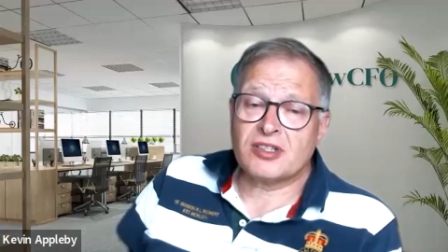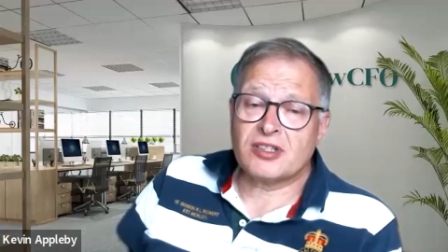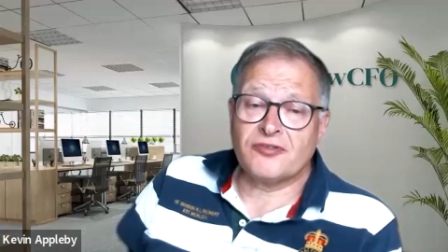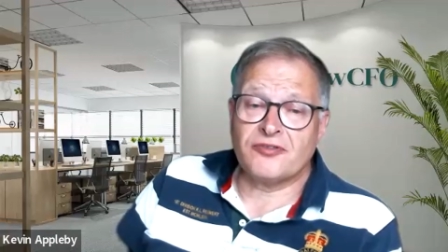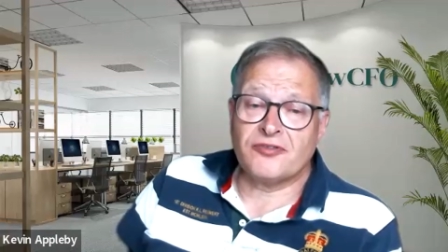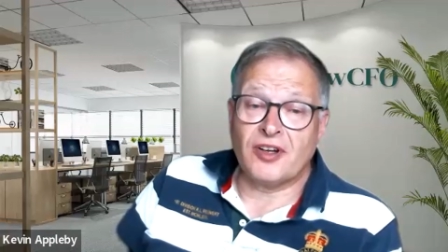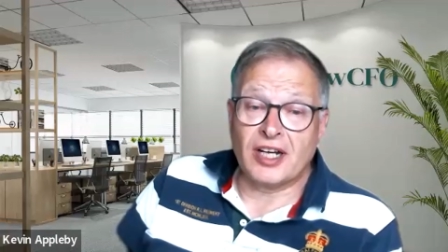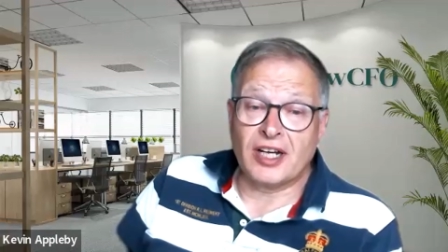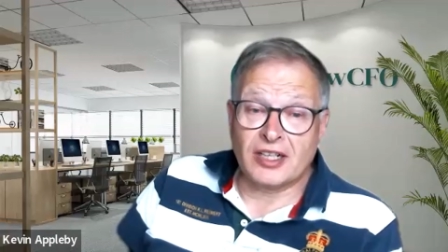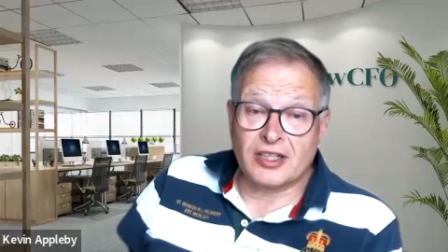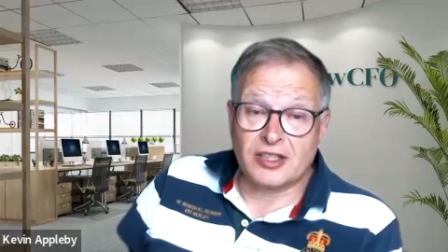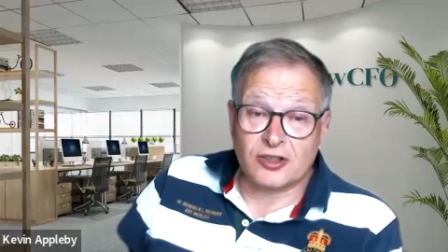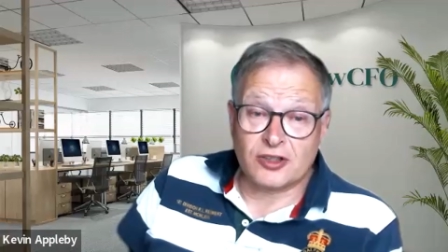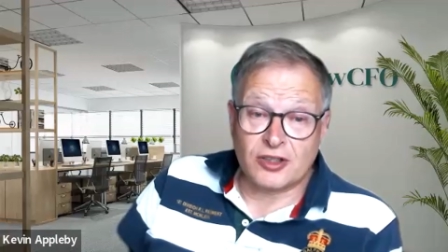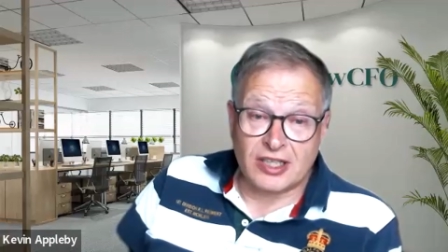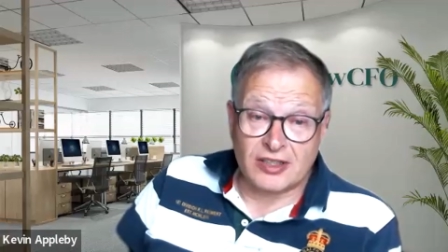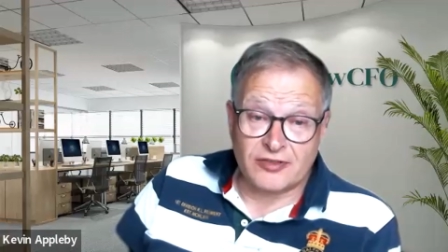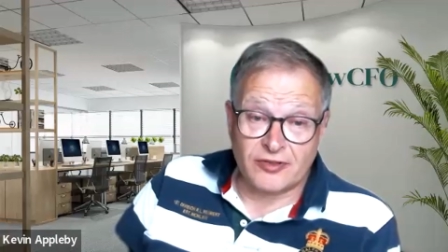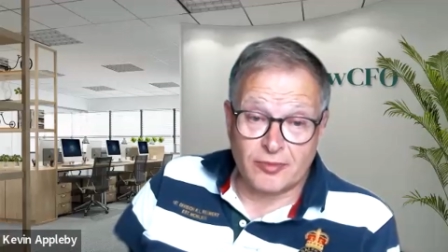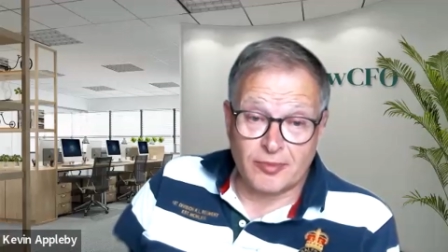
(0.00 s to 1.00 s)
finance
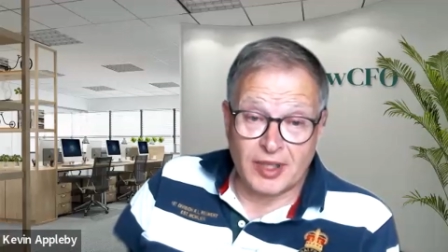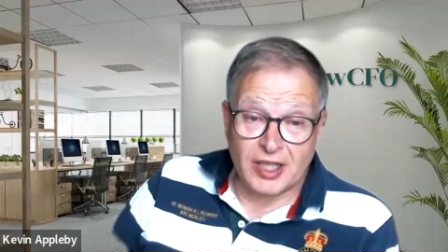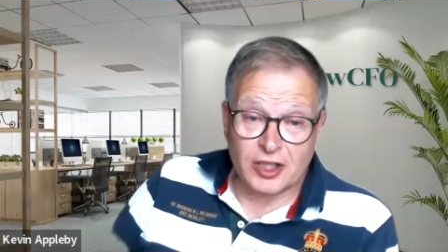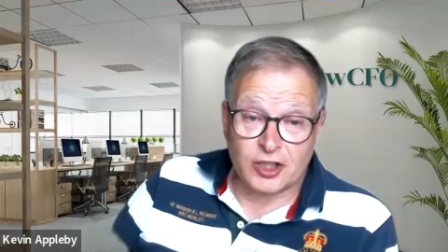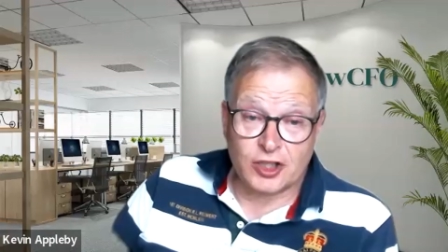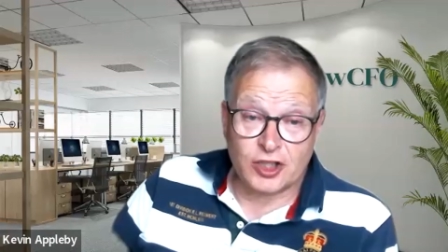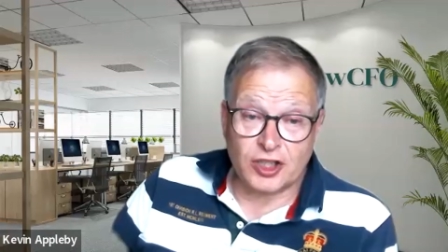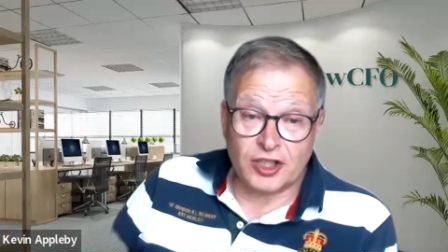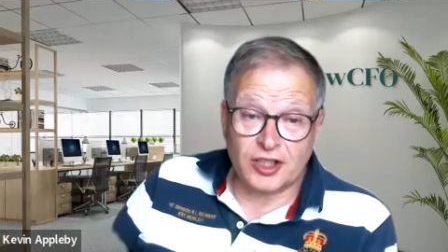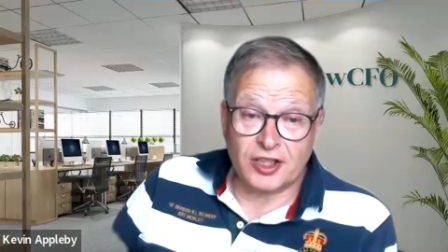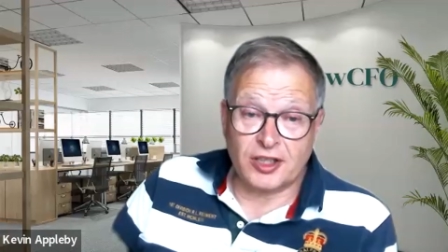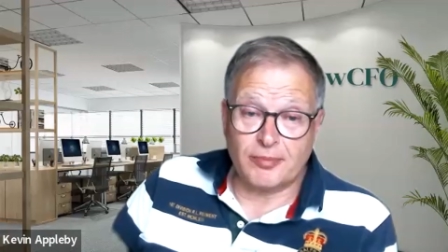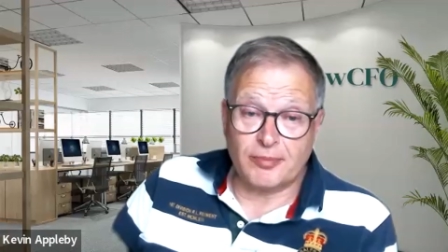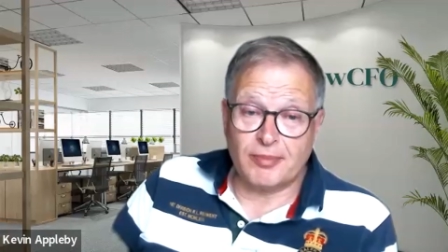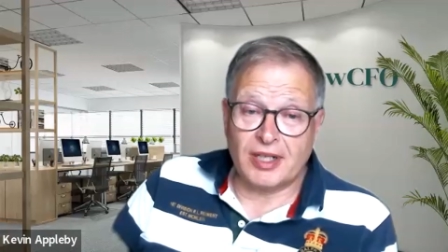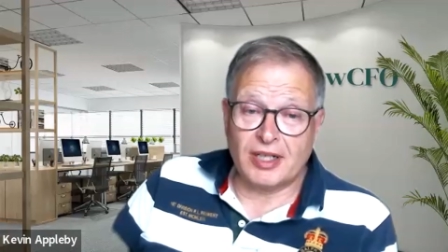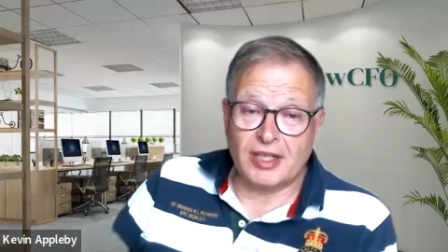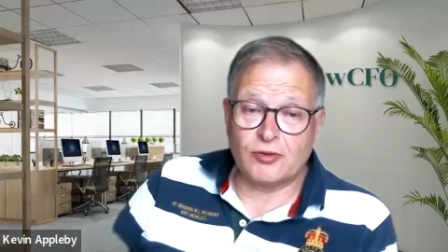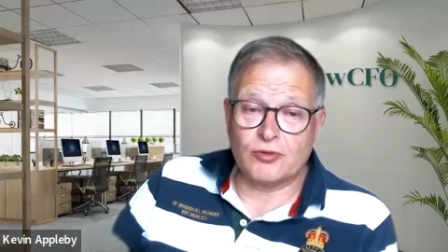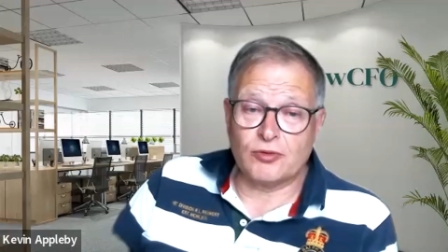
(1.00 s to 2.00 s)
transformation,
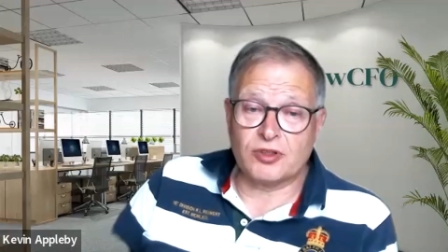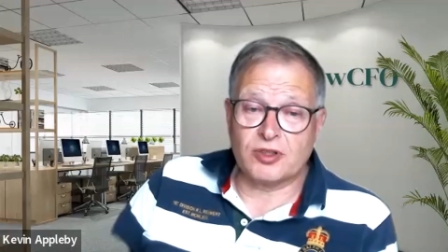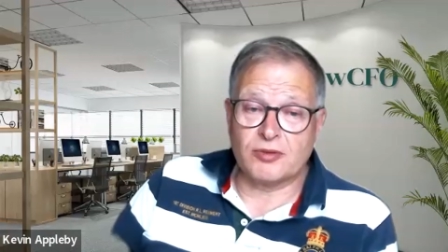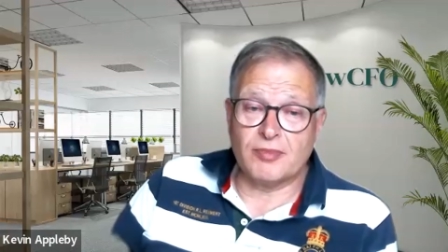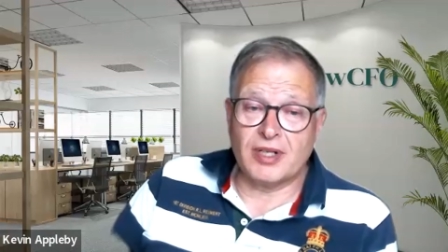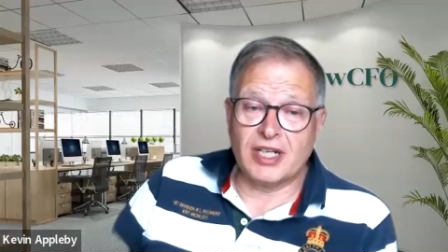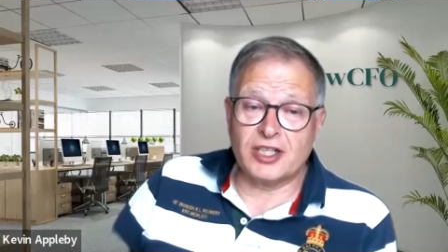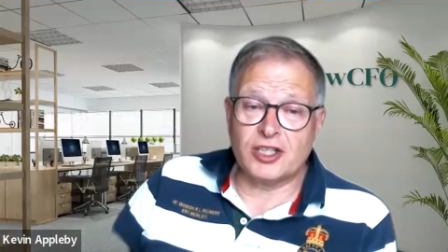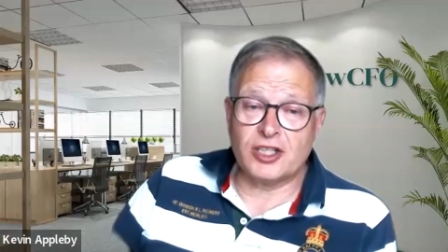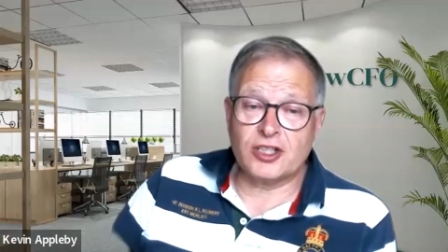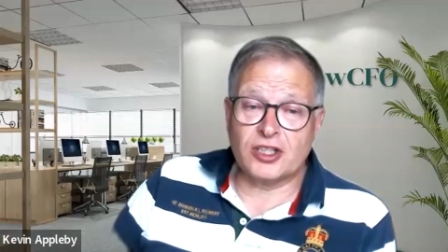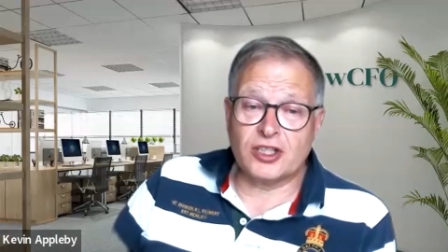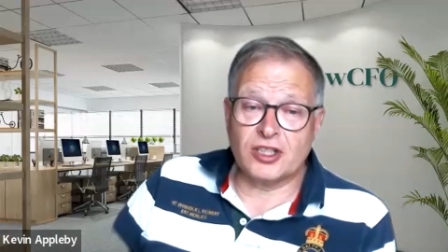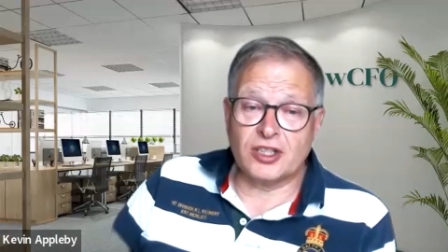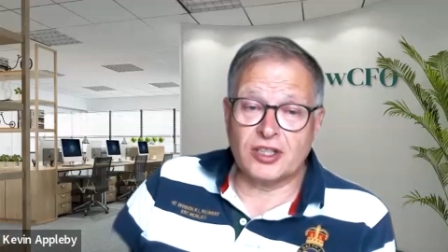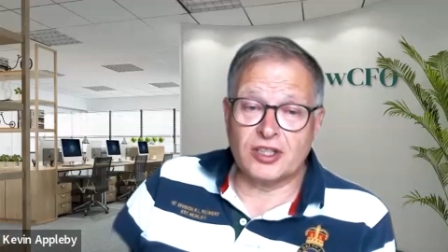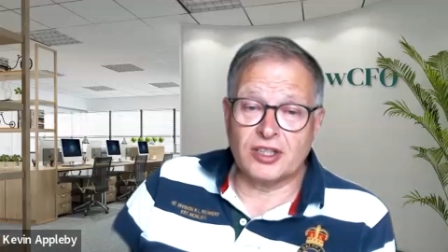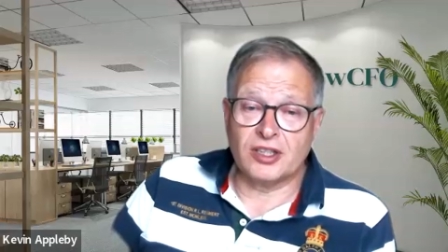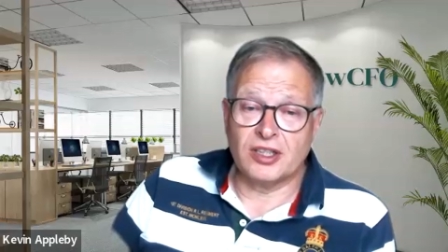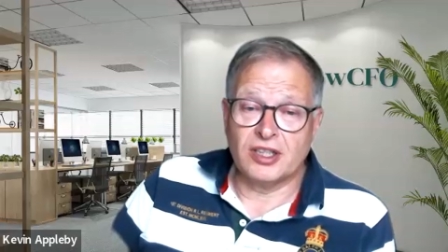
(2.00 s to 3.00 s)
about
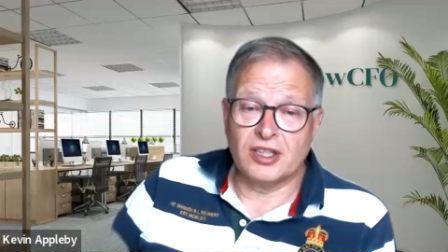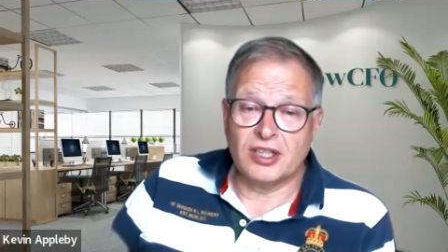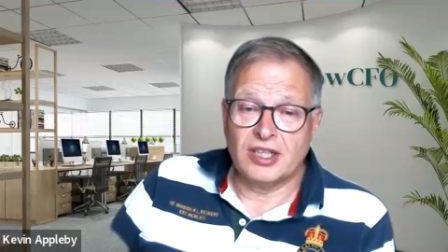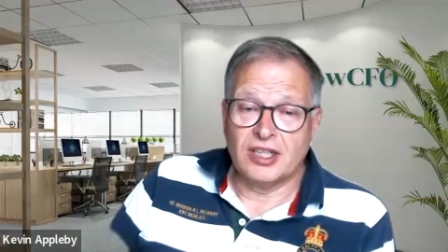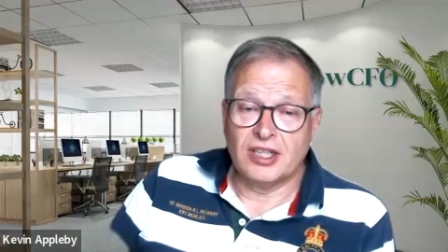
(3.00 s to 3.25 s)
automation,